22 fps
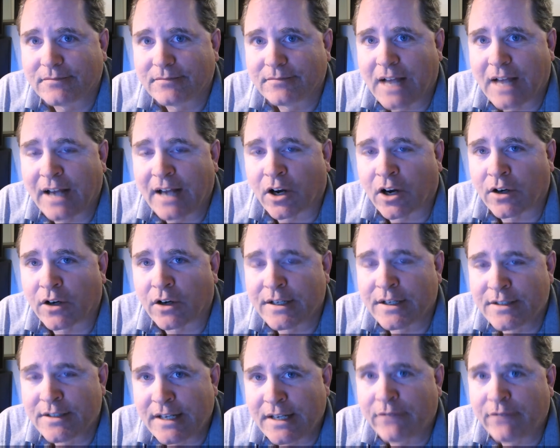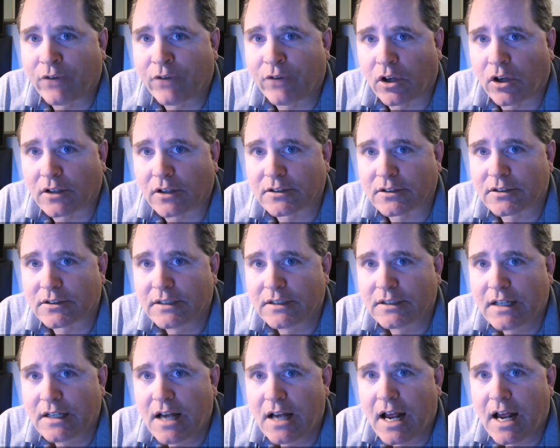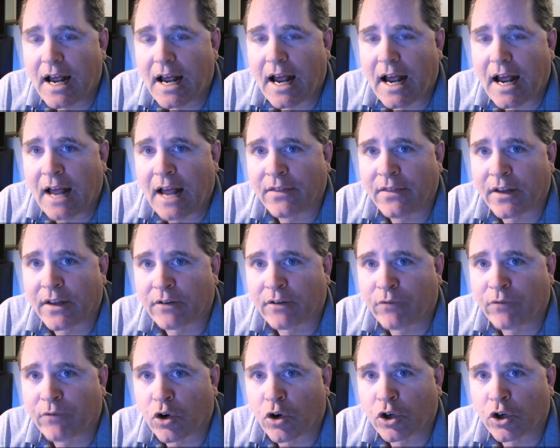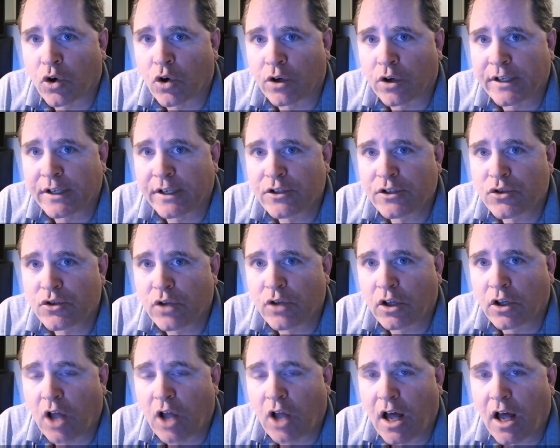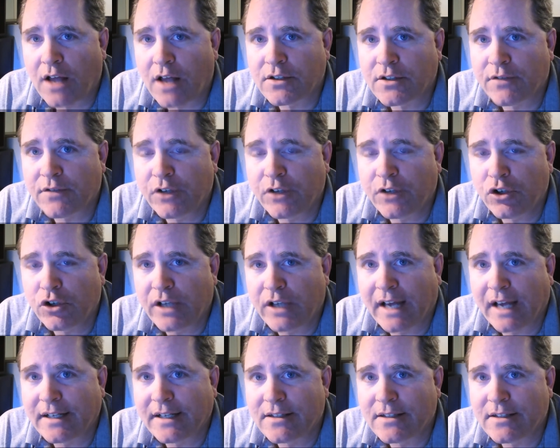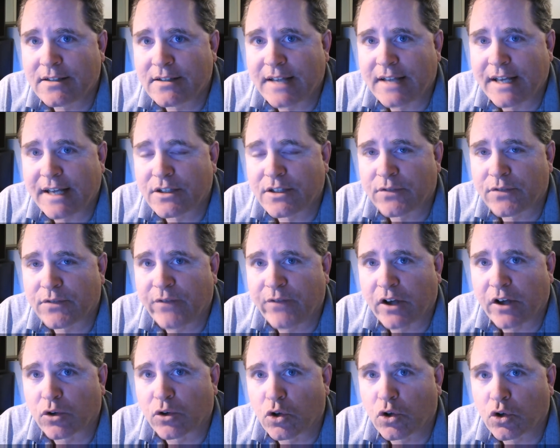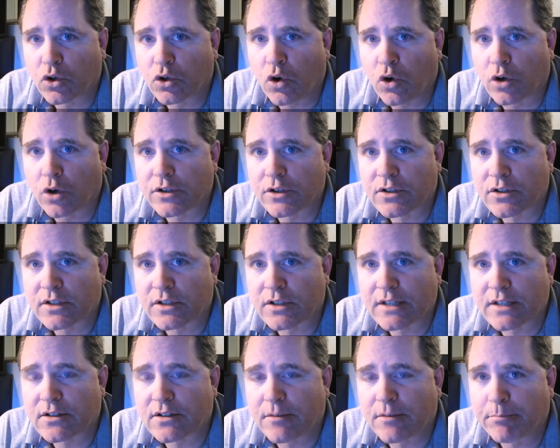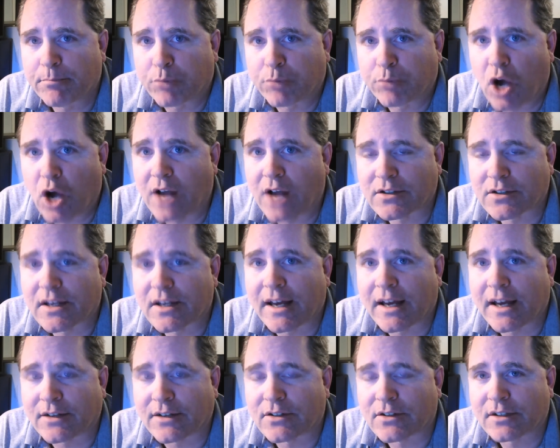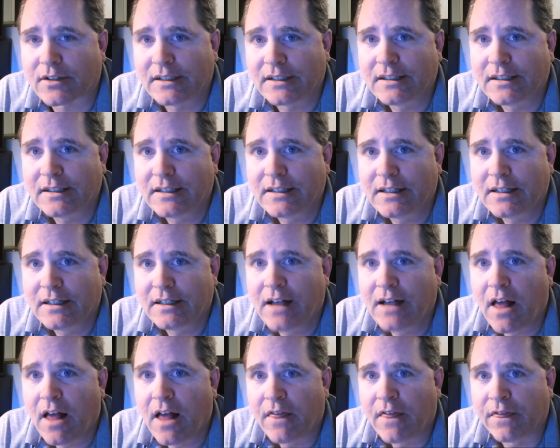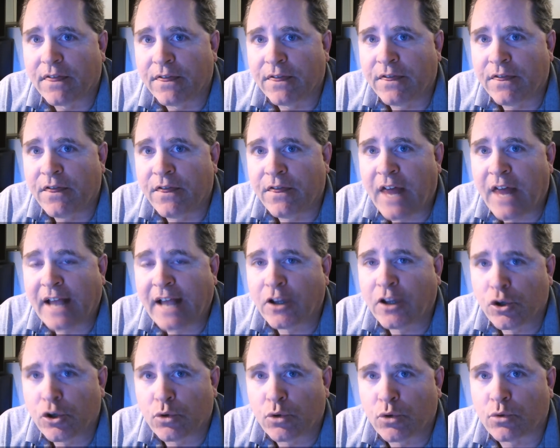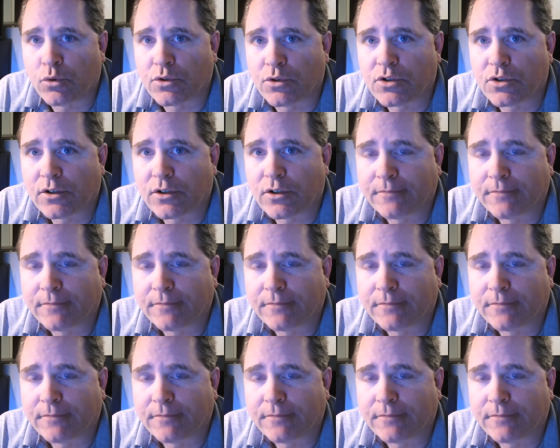and are in default and therefore according to the laws of the United States federal court system process, they lose.